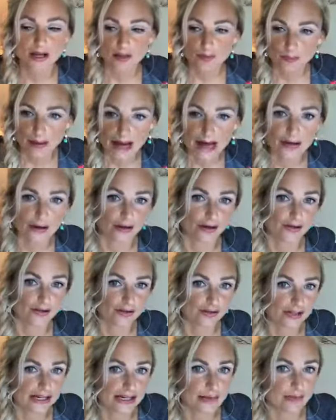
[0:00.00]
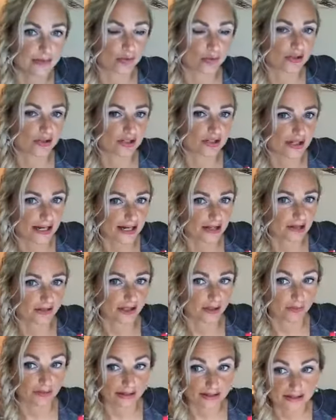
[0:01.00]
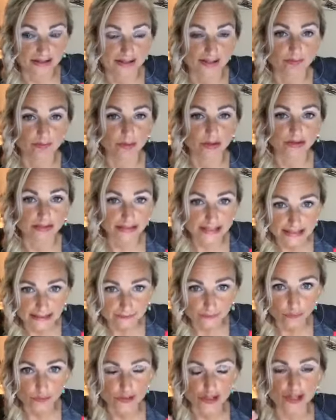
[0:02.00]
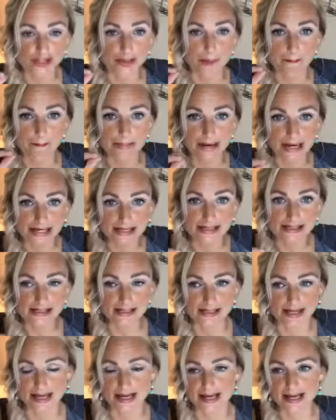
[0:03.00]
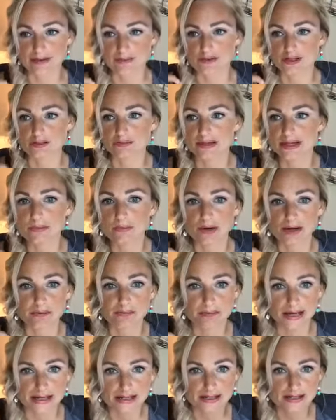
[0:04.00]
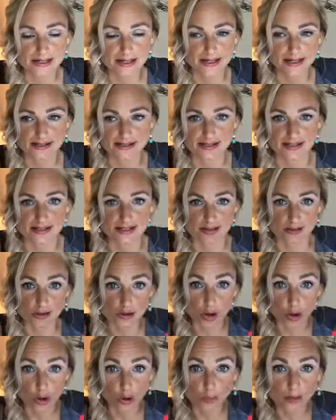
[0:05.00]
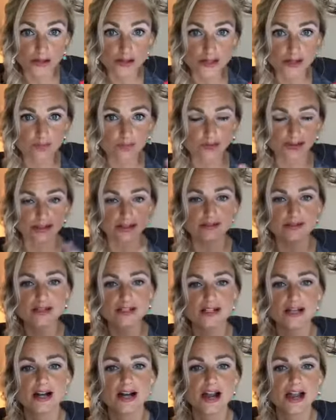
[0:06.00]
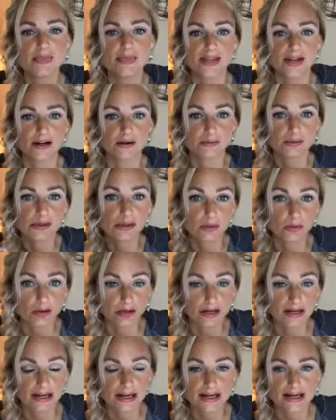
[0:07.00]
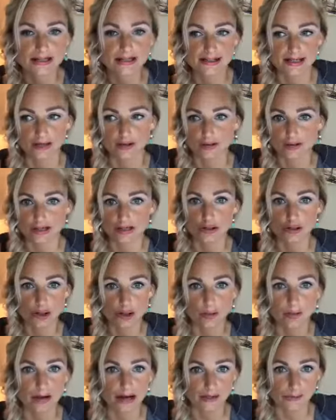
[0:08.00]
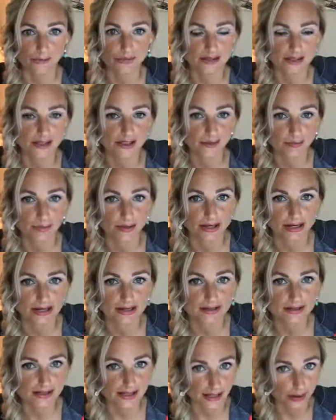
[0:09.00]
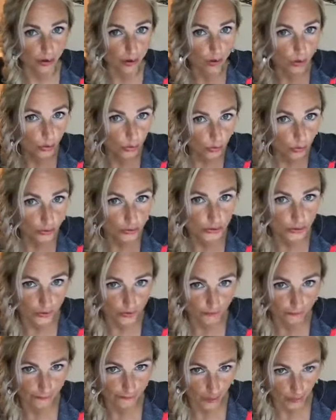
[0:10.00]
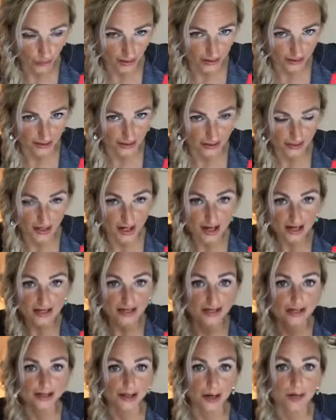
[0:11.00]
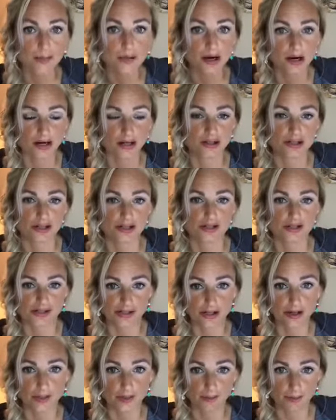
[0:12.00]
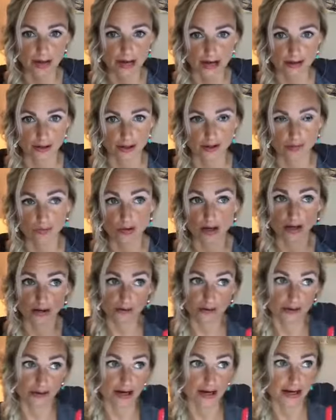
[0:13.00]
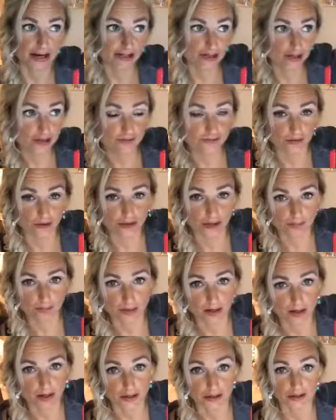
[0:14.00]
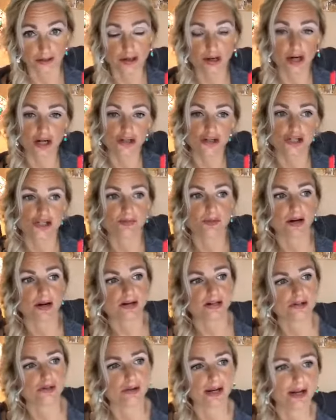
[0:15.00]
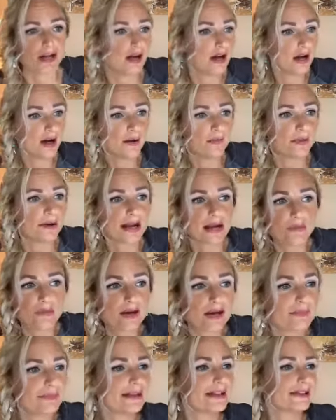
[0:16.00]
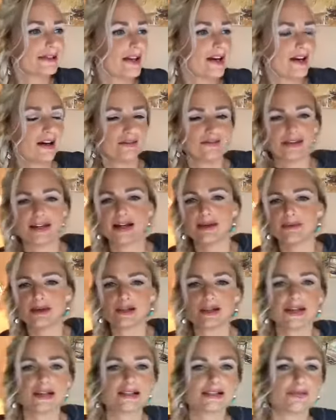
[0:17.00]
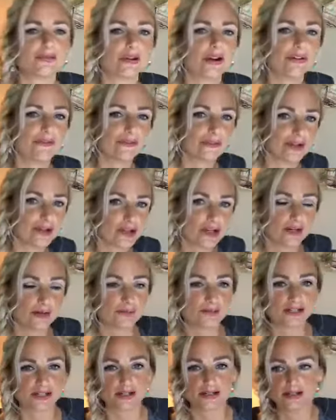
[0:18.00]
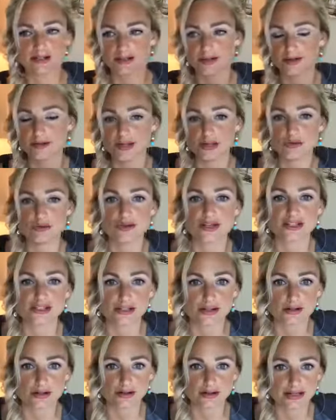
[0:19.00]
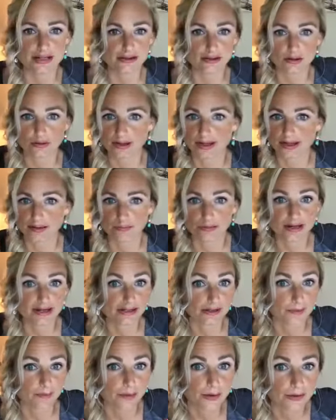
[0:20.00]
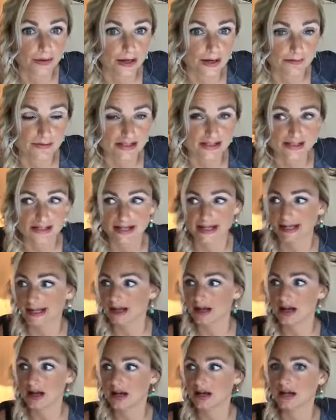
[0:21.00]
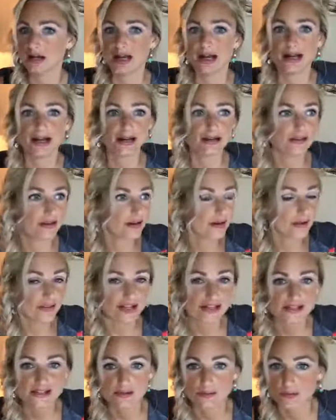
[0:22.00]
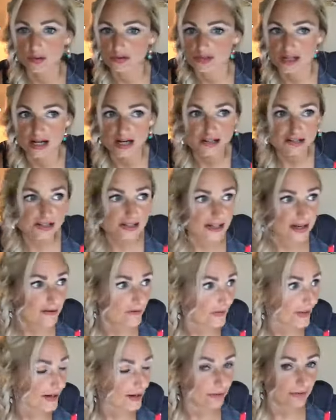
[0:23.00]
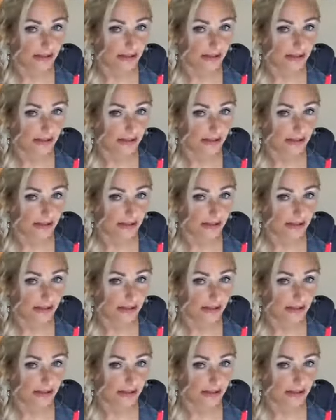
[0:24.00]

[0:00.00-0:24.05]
pattern keeps recycling because the belief, which is a mindset, and to me, what a mindset is is this whole bunch of beliefs that are reorganized and create neural pathways in the brains that hold your focus subconsciously on the pattern while your extroverted part, your conscious part is going, but I want to be in love and I want lots of great friendships. And the you that's underneath going running the program is saying, Heck no, that's the most unsafe thing we